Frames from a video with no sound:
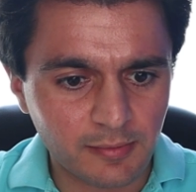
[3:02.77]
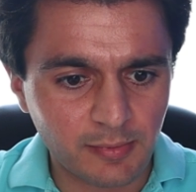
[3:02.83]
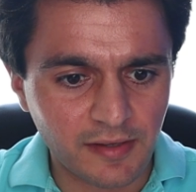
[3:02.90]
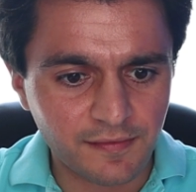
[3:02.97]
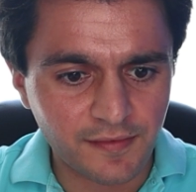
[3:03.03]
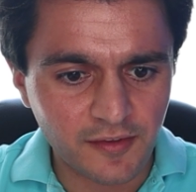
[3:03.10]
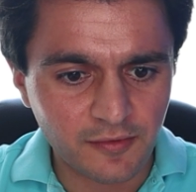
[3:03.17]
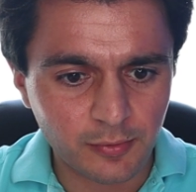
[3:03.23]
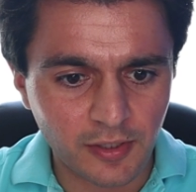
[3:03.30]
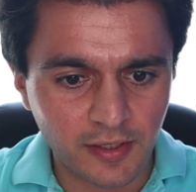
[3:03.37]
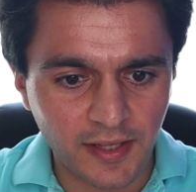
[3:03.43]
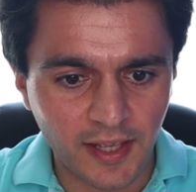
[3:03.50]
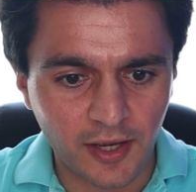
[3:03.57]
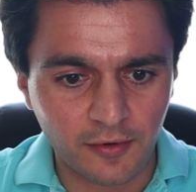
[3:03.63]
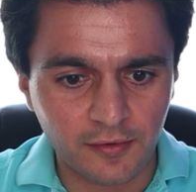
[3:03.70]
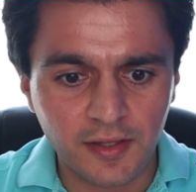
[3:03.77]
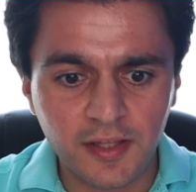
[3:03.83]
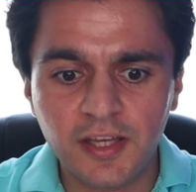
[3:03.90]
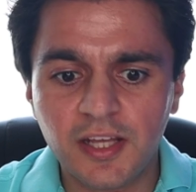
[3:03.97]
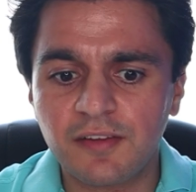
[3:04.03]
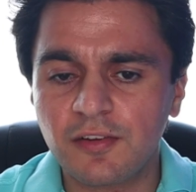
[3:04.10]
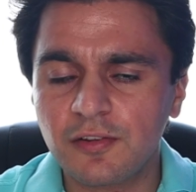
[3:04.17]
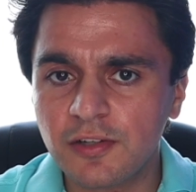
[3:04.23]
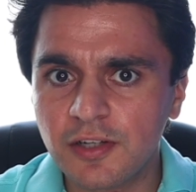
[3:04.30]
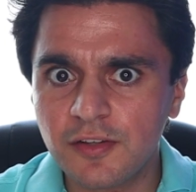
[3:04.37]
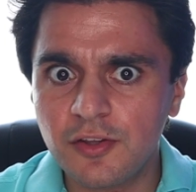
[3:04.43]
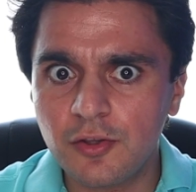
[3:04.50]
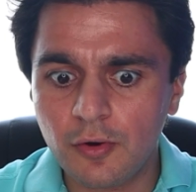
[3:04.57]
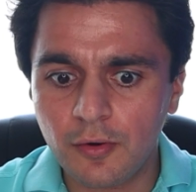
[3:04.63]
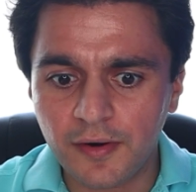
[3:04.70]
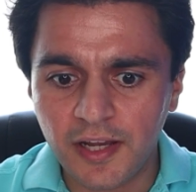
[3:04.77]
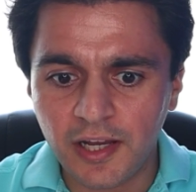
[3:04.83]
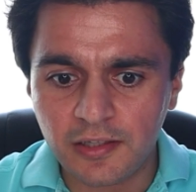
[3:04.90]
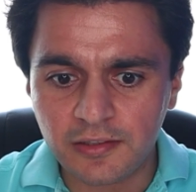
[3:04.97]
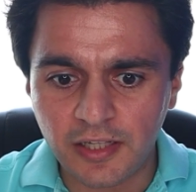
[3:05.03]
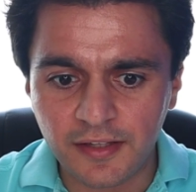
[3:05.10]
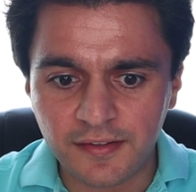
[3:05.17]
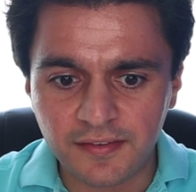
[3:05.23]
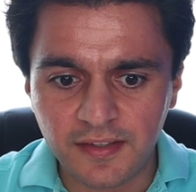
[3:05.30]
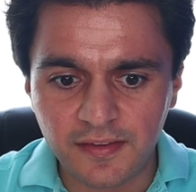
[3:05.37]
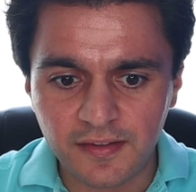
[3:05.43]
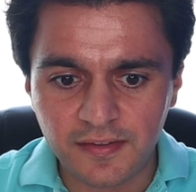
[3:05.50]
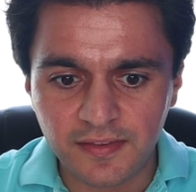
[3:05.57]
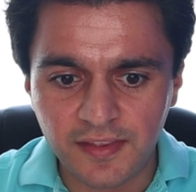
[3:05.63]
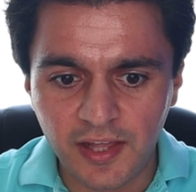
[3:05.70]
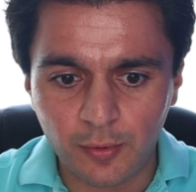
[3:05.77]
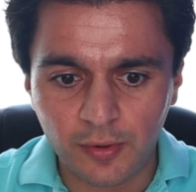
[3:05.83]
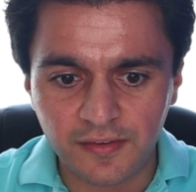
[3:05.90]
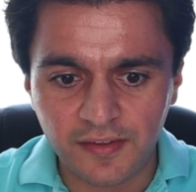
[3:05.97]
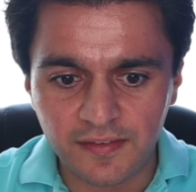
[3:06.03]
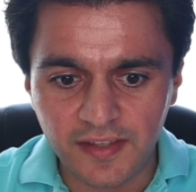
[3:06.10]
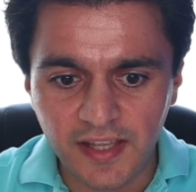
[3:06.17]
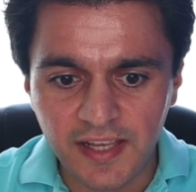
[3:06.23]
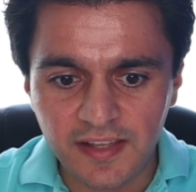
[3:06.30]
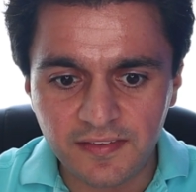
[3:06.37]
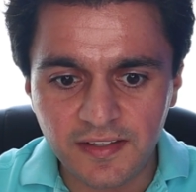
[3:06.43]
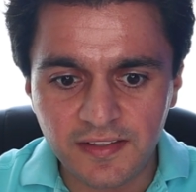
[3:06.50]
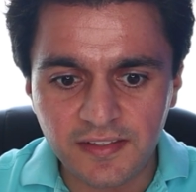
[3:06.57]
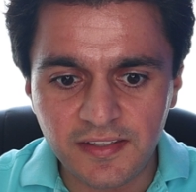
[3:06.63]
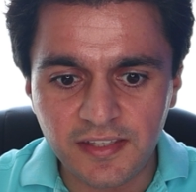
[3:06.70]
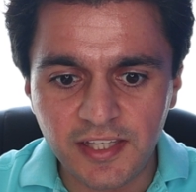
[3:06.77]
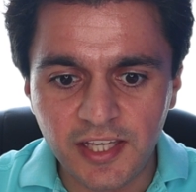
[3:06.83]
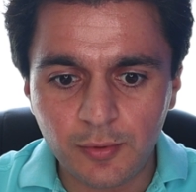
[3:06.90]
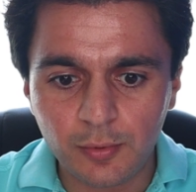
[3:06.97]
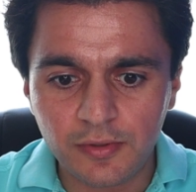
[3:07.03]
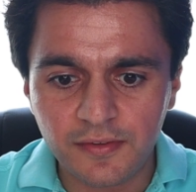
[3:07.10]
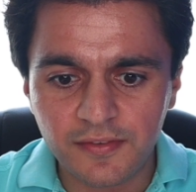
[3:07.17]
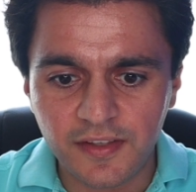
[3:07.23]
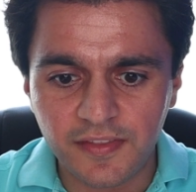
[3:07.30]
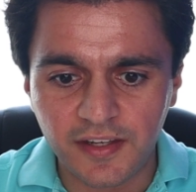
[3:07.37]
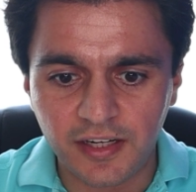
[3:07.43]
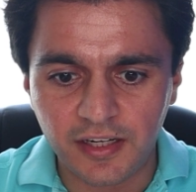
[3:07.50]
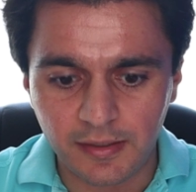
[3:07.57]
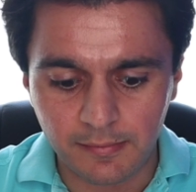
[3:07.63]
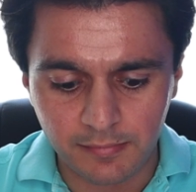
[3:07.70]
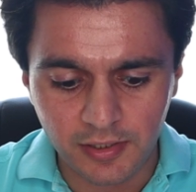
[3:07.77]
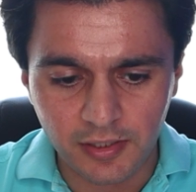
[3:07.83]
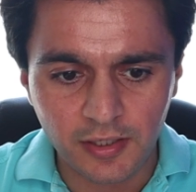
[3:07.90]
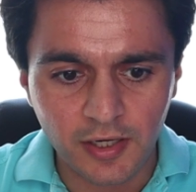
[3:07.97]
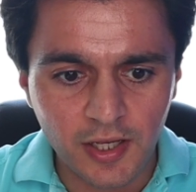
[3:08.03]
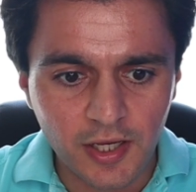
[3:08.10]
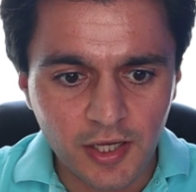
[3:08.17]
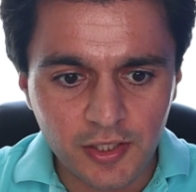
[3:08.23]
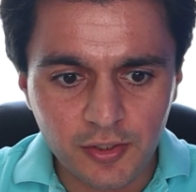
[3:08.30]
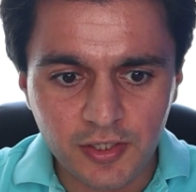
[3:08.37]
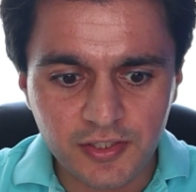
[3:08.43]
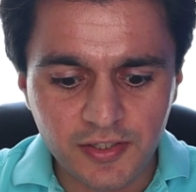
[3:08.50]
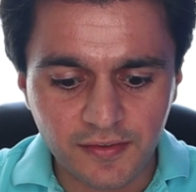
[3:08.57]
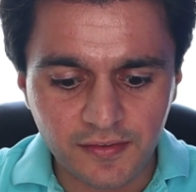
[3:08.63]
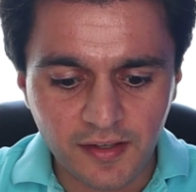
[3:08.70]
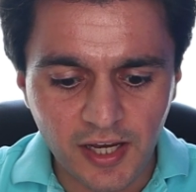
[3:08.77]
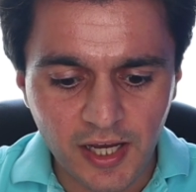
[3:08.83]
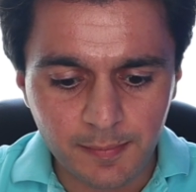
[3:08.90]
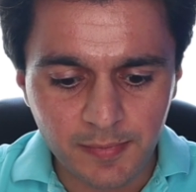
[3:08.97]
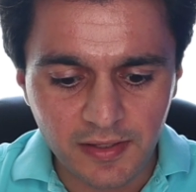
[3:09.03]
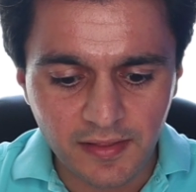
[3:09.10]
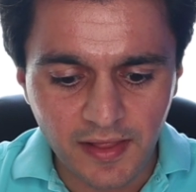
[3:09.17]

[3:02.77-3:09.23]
to my Facebook account. If I look in the URL, I'll see this thing where it says ACT equals and then a number. You could just copy